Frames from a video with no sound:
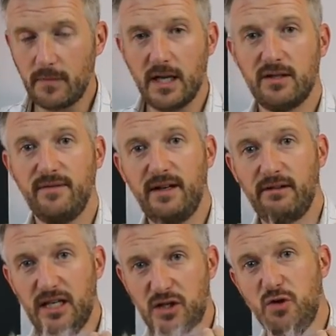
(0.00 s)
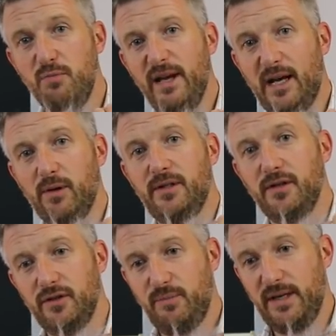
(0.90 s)
it's a very
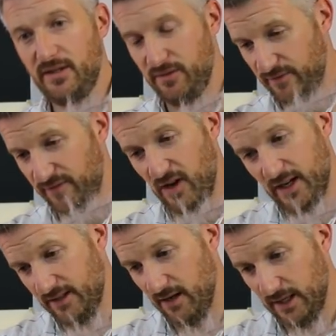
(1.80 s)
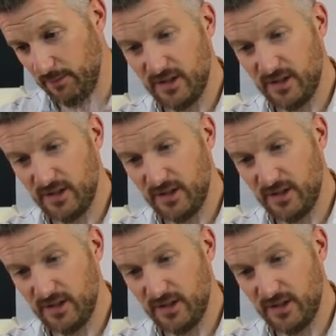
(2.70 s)
ubiquitous piece of fly tying